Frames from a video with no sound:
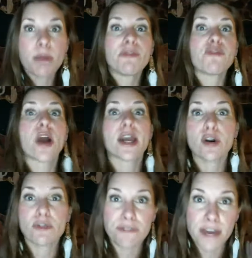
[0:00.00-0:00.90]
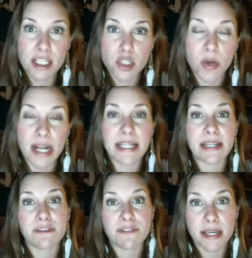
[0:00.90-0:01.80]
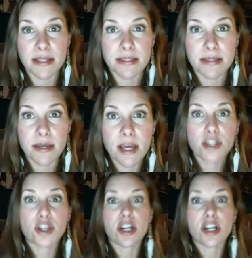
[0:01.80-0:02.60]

before I go fix what I need to fix. You're